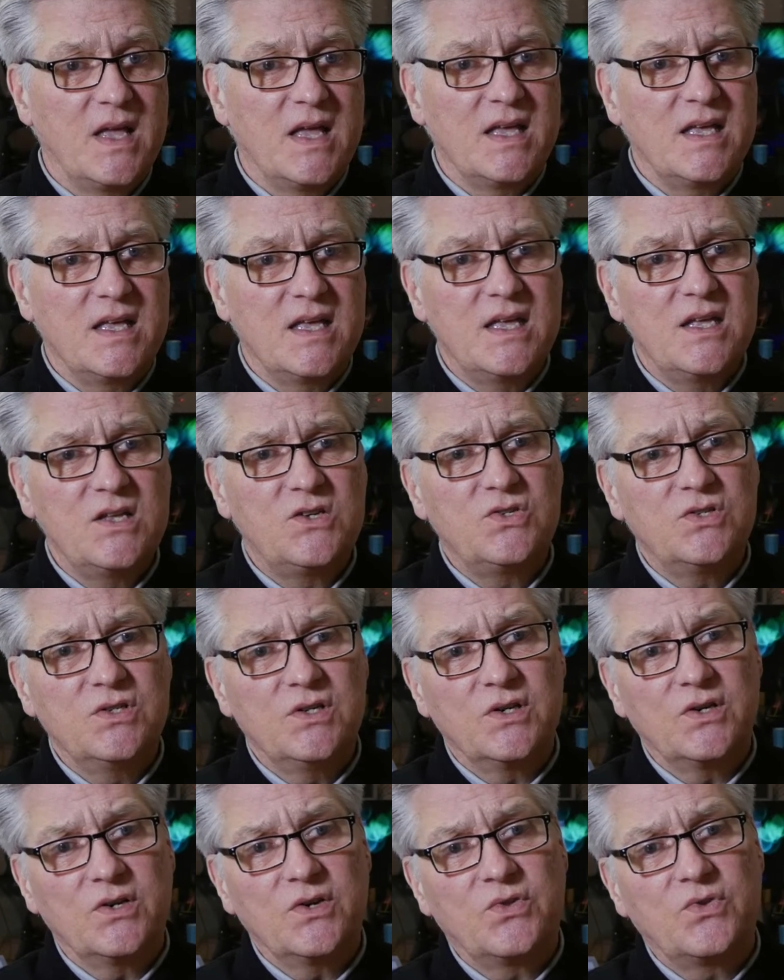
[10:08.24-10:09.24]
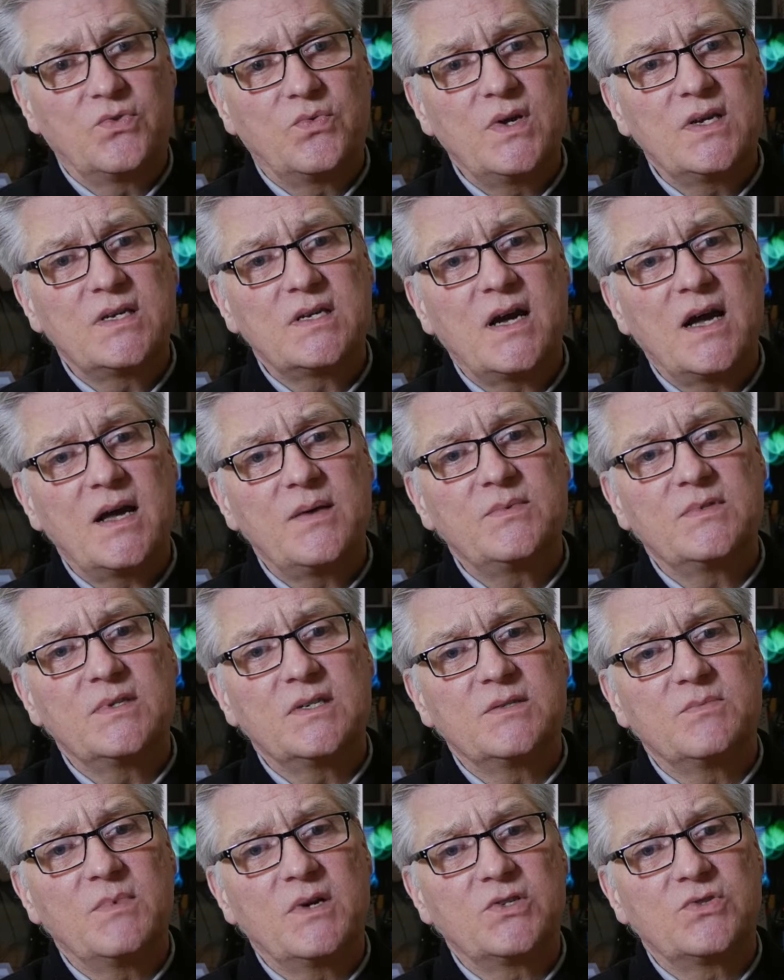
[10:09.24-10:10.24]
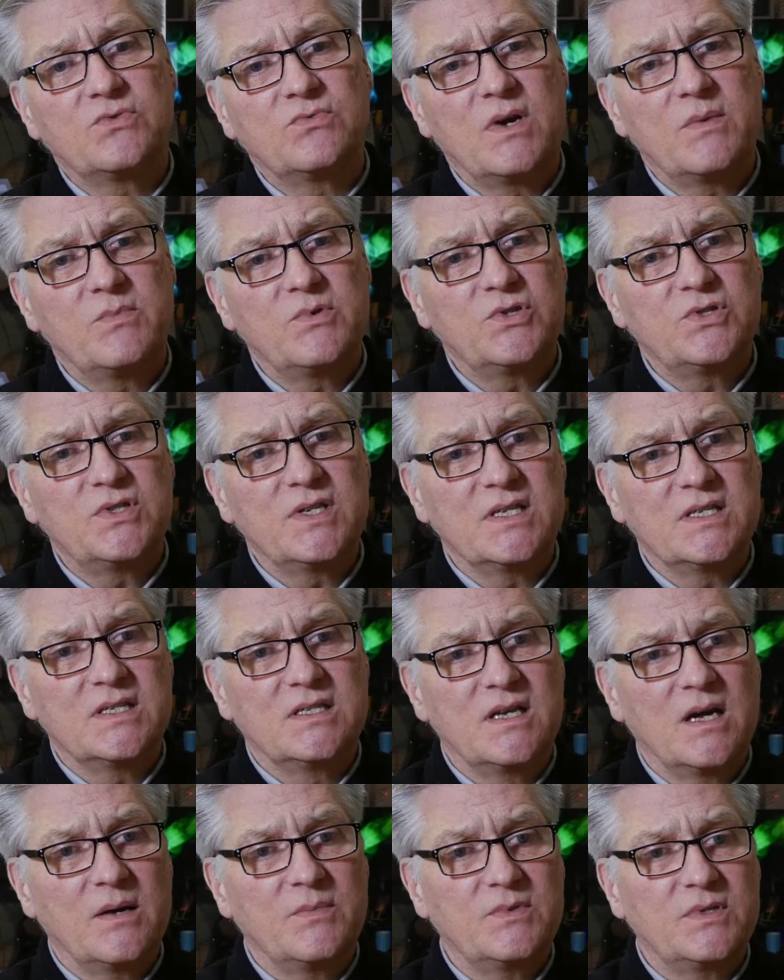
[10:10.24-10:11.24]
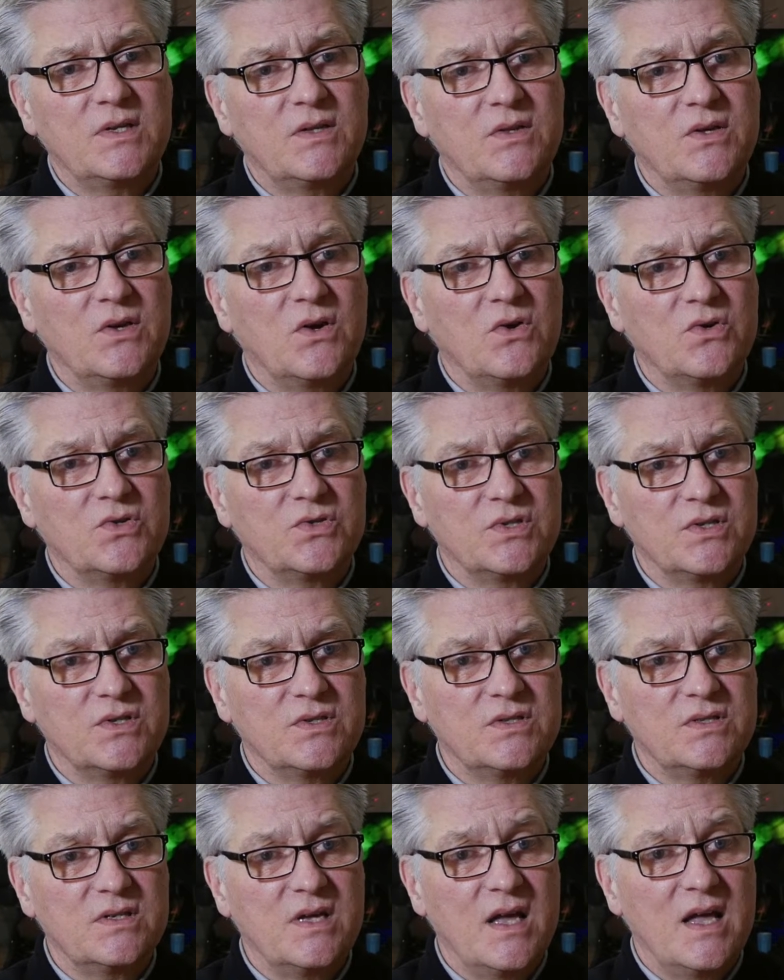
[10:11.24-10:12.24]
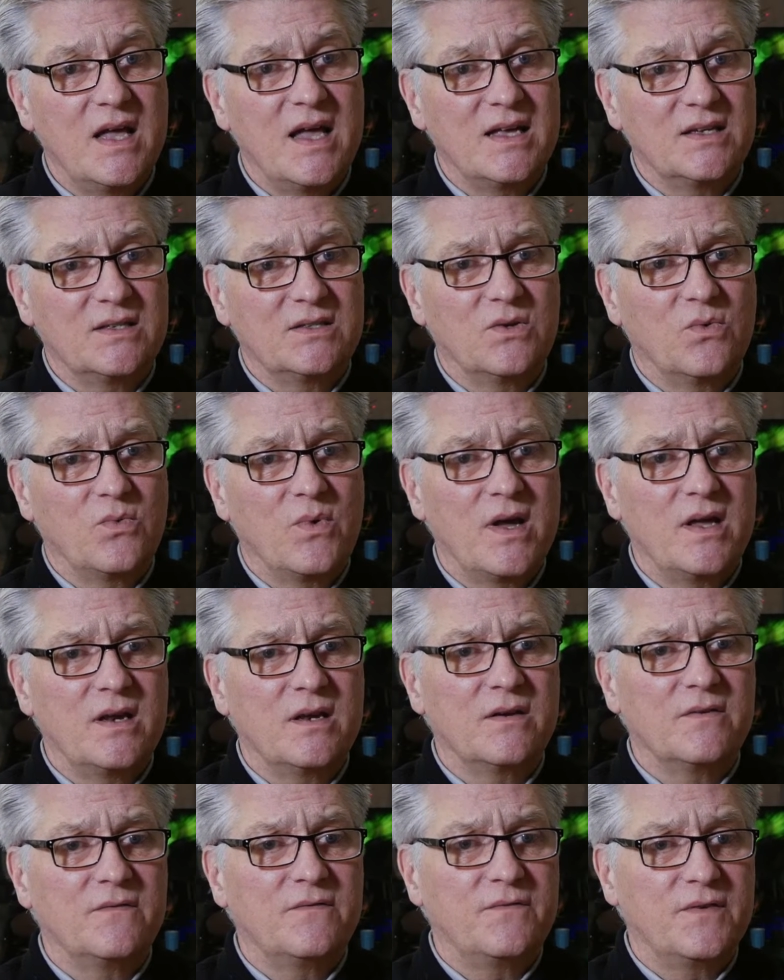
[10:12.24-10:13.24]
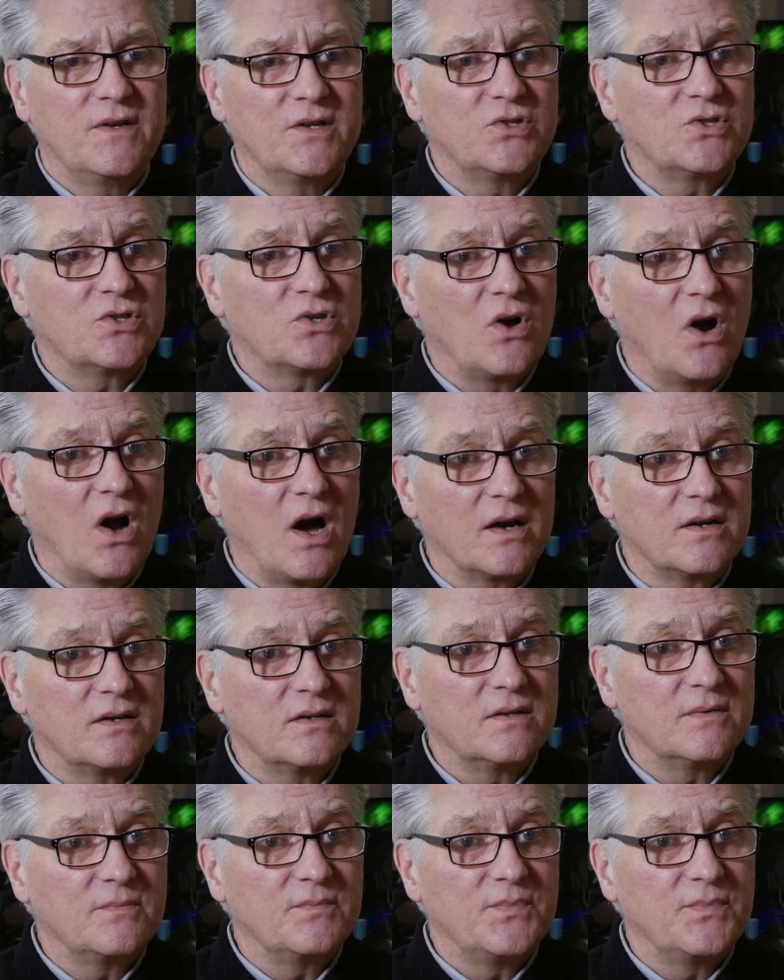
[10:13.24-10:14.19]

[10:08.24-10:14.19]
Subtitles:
Each year, 3 times as much rubbish is dumped in the oceans as the weight of fish caught.